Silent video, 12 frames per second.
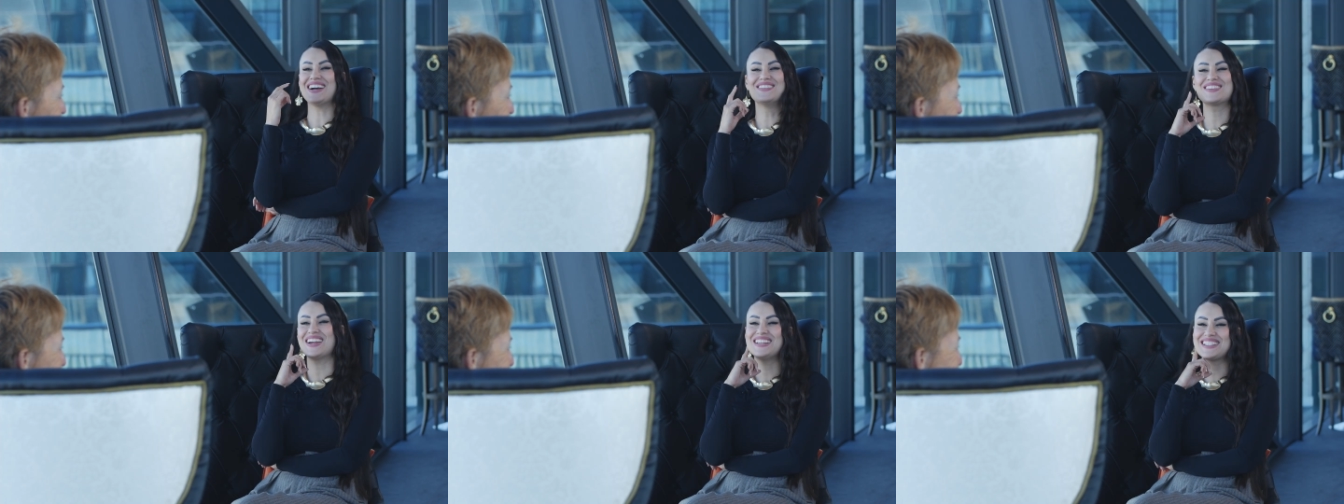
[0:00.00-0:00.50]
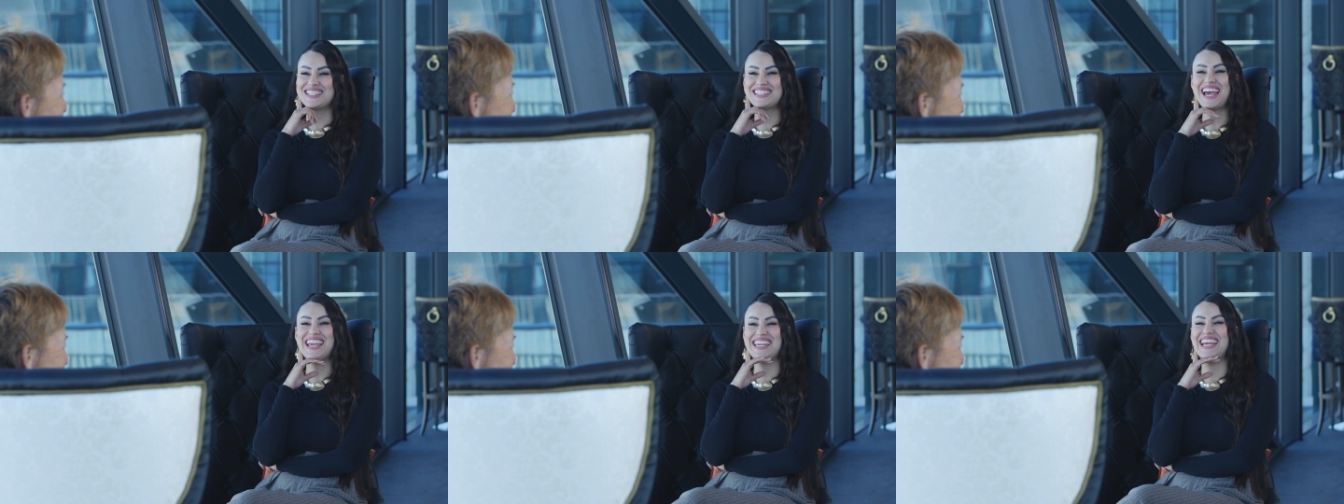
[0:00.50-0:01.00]
I'm trying to just
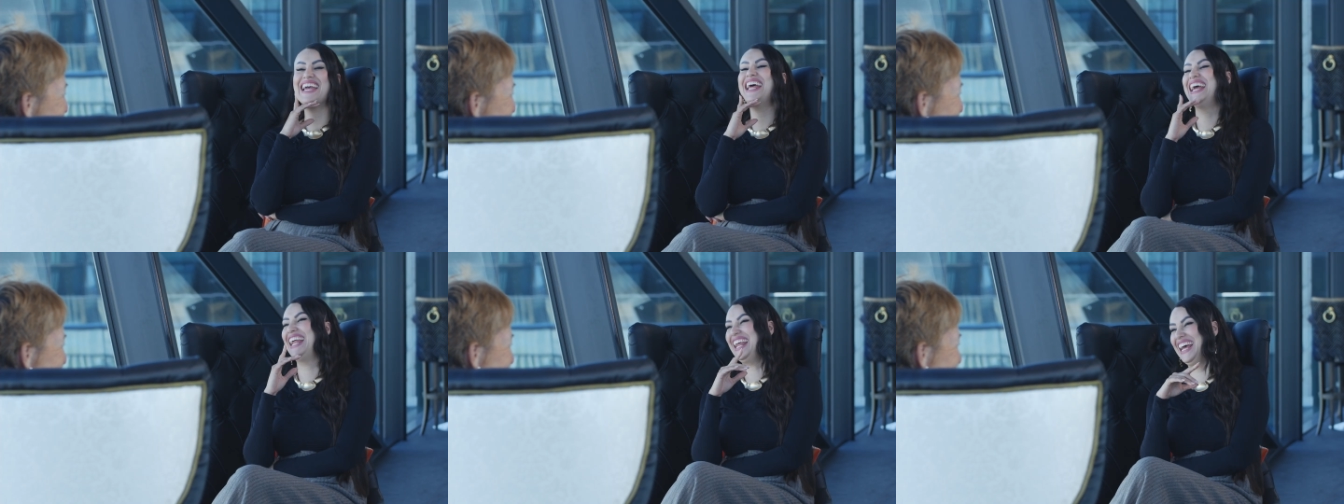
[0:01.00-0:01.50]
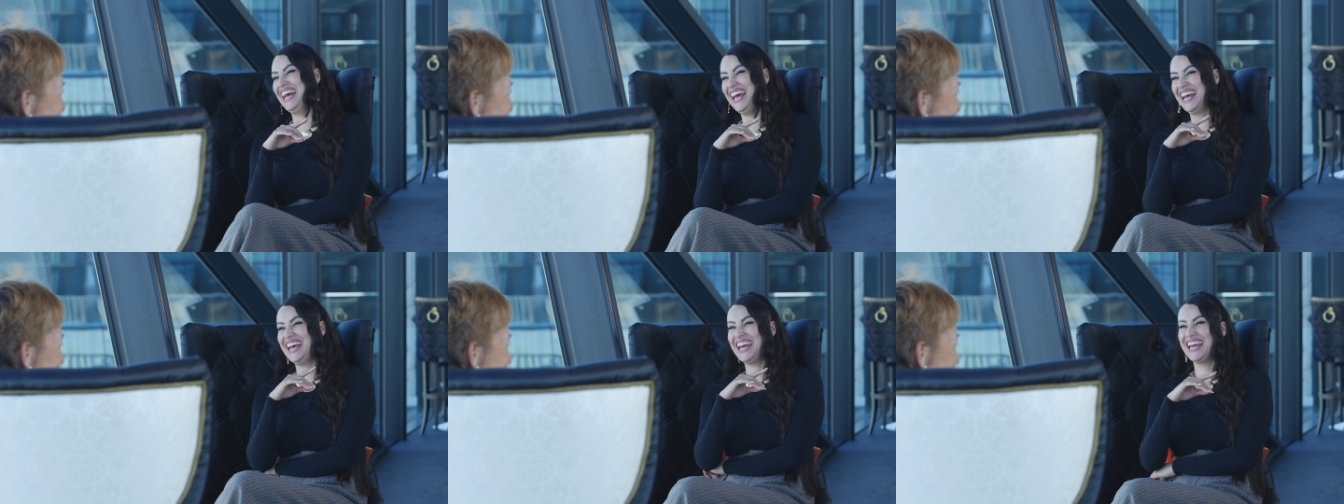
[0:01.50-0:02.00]
take it
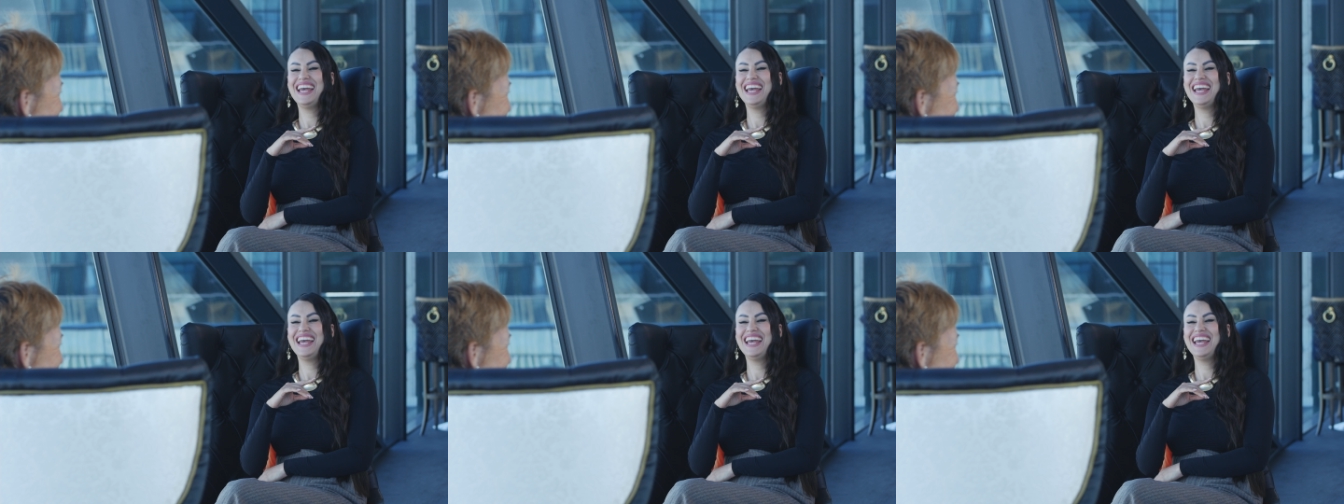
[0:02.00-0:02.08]
in.